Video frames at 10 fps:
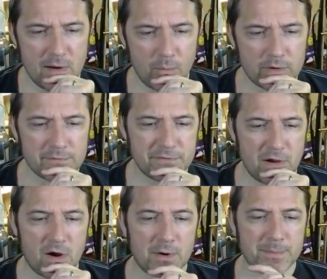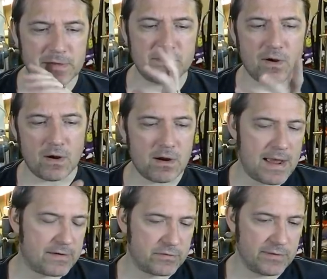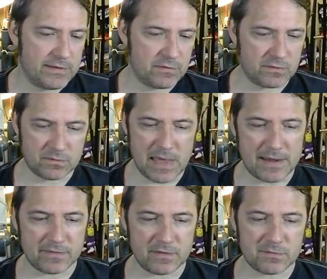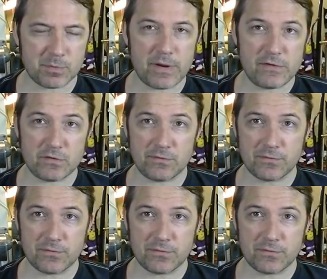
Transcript: I wonder if the harp guitar actually just got its inspiration